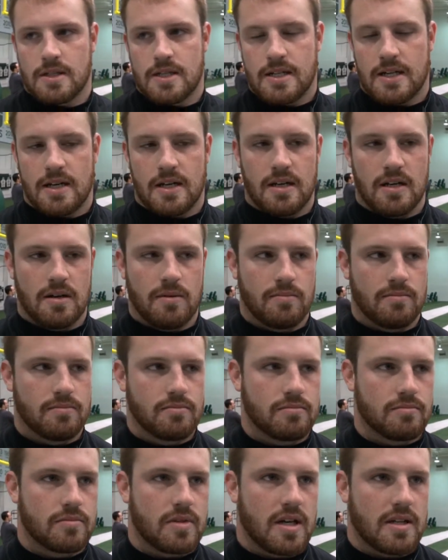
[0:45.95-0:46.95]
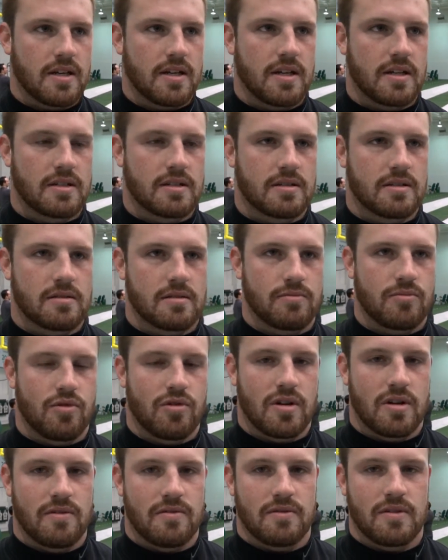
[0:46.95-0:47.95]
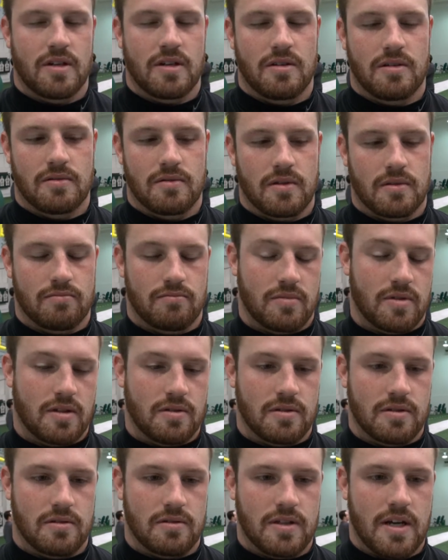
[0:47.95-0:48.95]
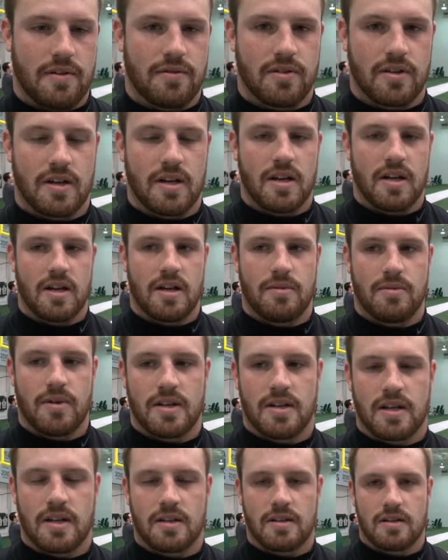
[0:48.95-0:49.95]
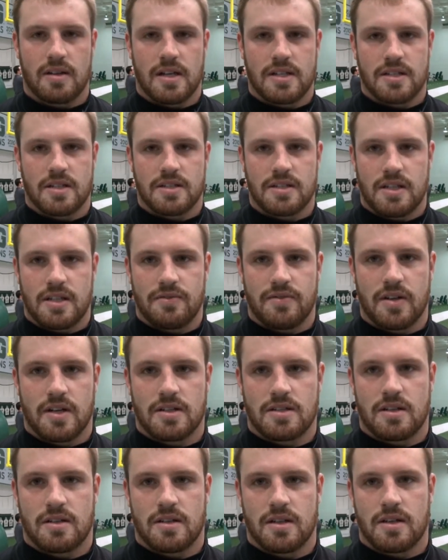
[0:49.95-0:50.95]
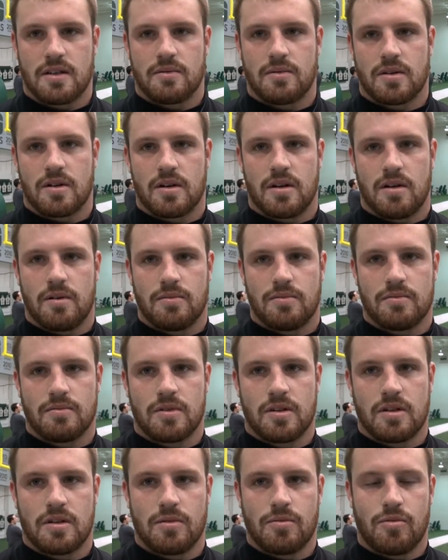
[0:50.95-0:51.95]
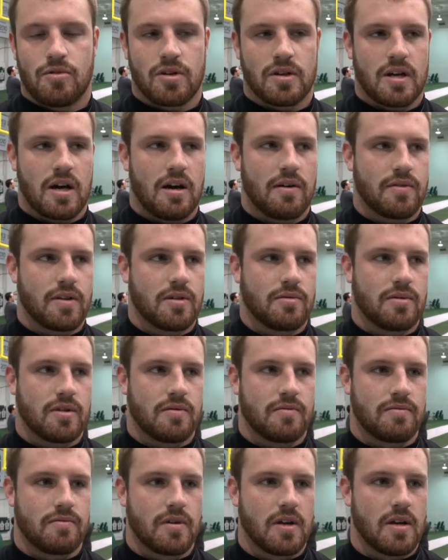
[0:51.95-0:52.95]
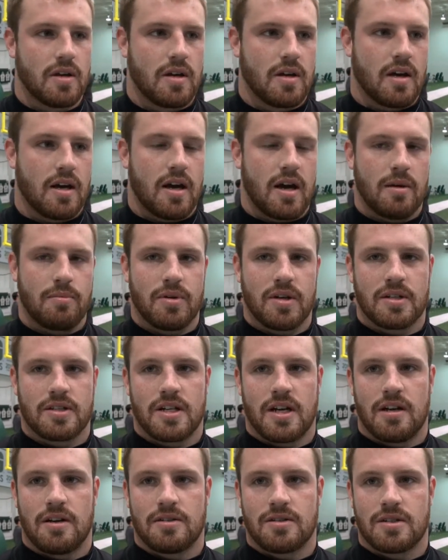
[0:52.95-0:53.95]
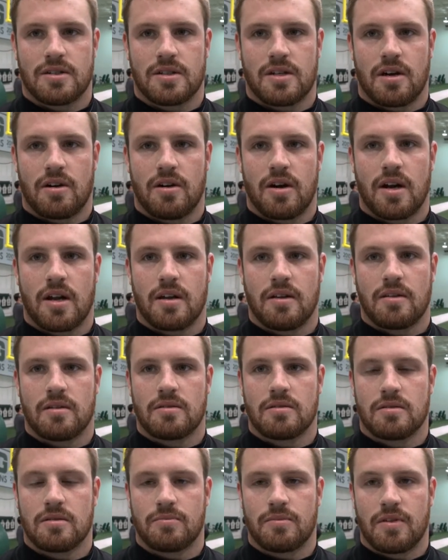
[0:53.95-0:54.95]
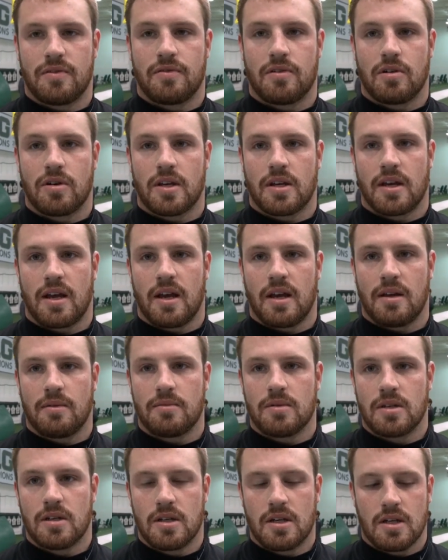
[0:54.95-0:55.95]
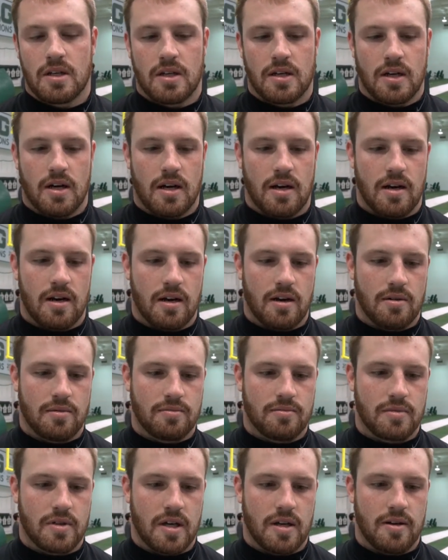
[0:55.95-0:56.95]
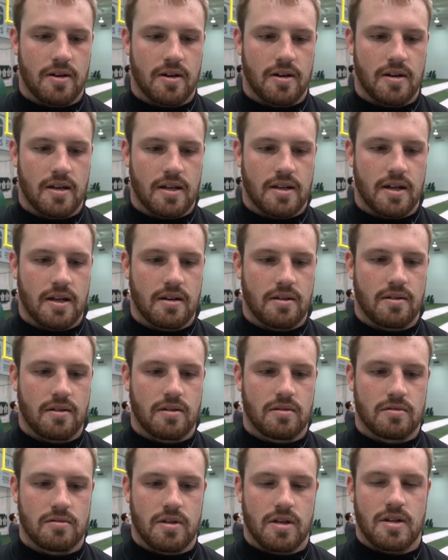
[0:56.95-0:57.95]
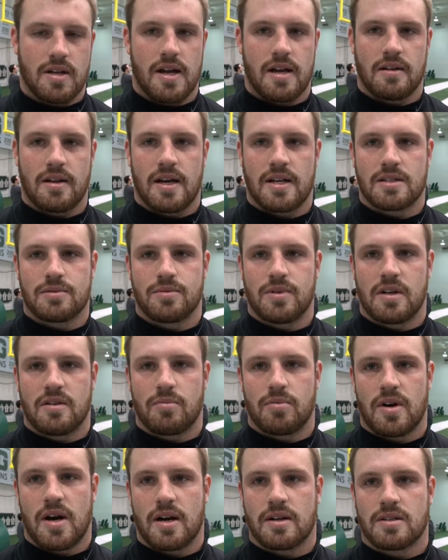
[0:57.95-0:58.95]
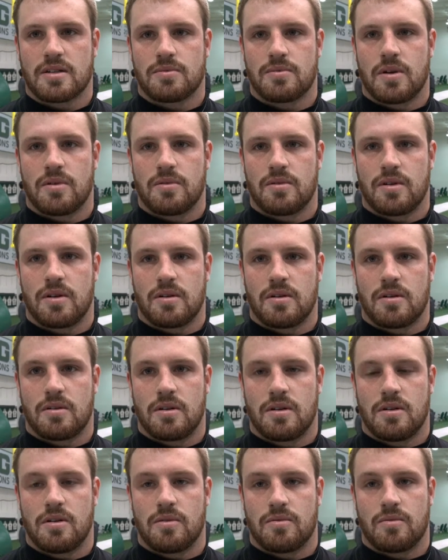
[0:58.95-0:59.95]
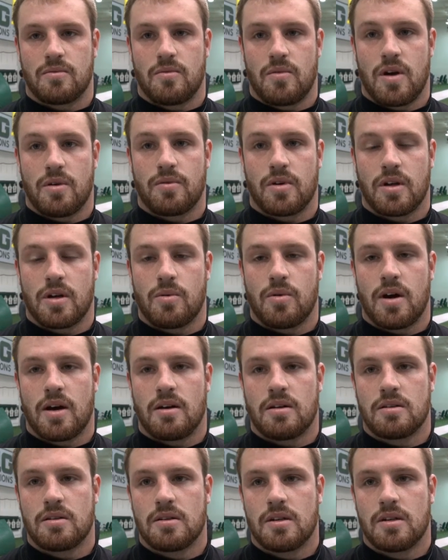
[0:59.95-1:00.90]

I think it's more of, you know, definitely him. I think as a defense, I think we're all, you know, more confident. We've had big challenges already before the game. And I think, you know, that last week of practice went really, you know, went really well.